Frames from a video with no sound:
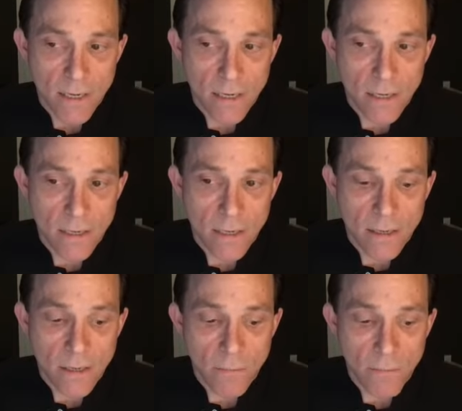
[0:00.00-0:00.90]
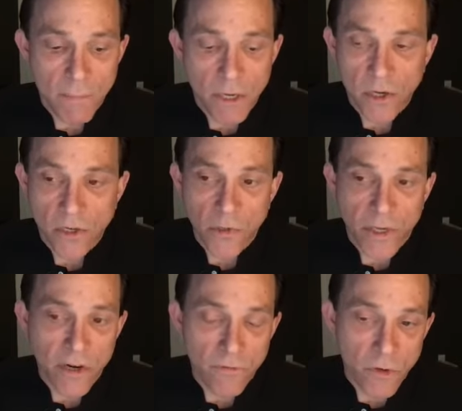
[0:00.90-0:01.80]
it may be good to
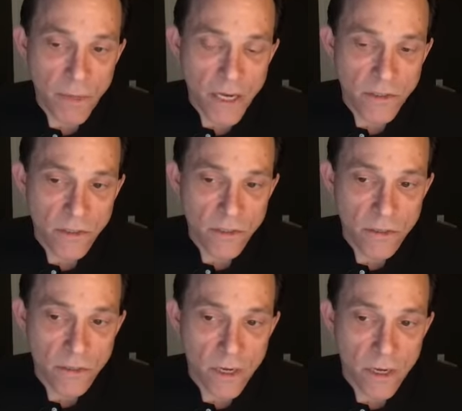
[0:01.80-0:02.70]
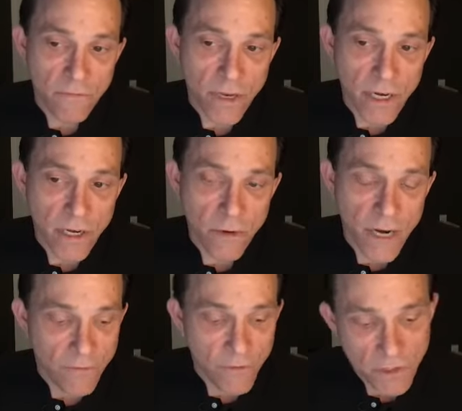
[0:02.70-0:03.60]
interview patients on video and
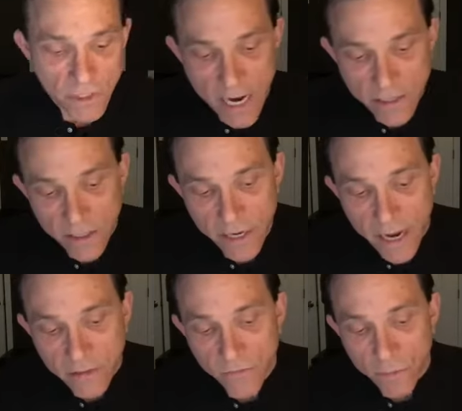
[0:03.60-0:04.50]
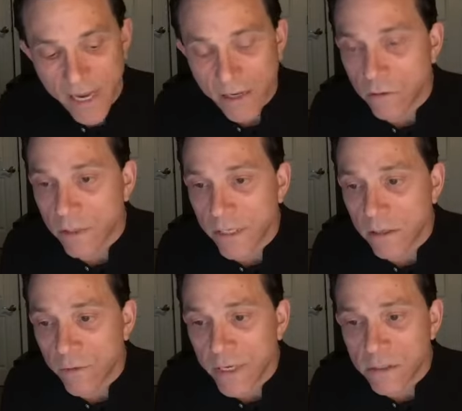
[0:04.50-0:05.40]
have those attached to accounts for medical
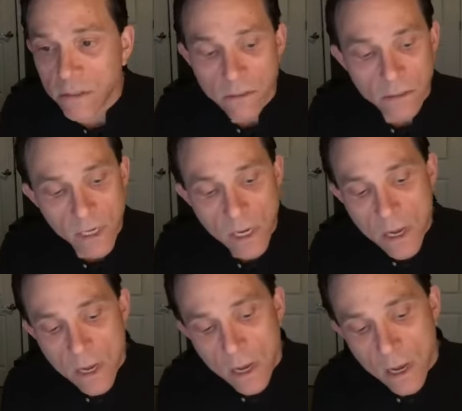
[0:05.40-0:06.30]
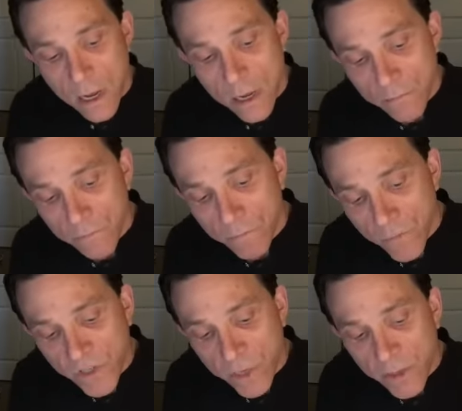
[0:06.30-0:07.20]
legal reasons.
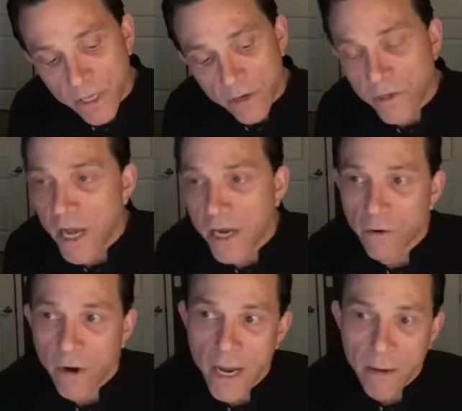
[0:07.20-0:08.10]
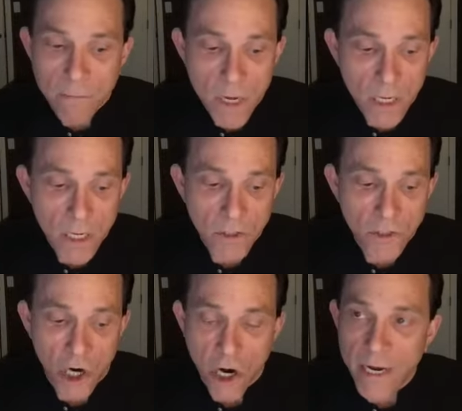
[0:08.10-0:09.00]
Some of the odonogram
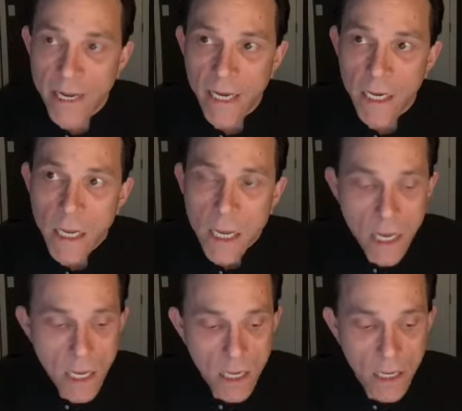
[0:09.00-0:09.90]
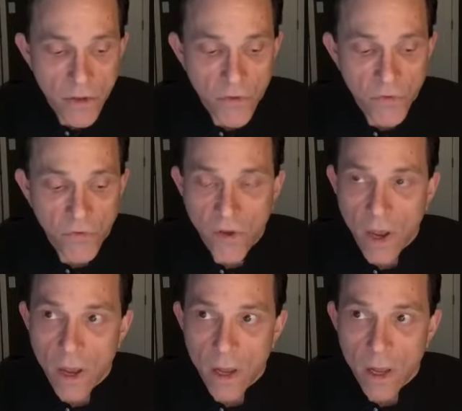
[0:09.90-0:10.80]
charting is
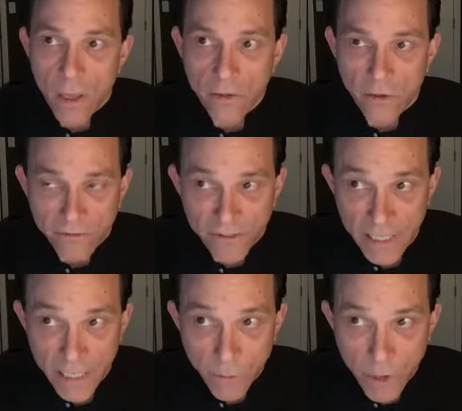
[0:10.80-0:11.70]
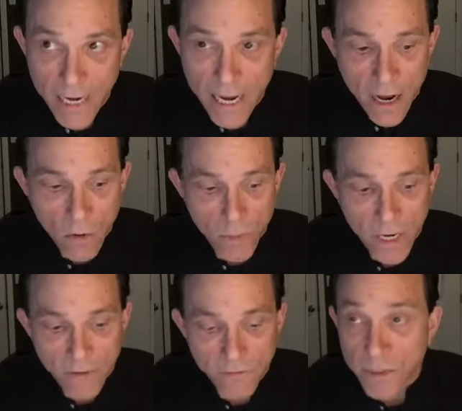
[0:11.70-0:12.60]
a little fiddly right now,
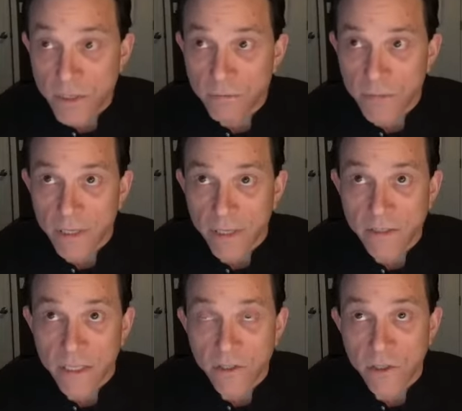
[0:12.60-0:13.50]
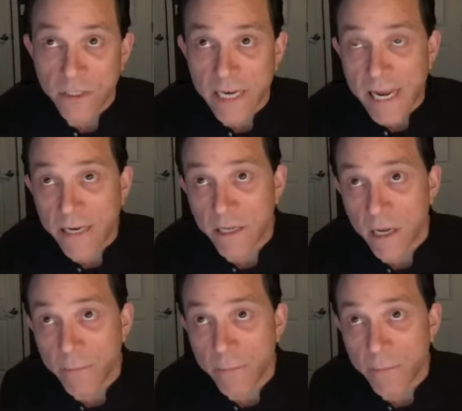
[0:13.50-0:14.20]
but I've been listening to Danae tell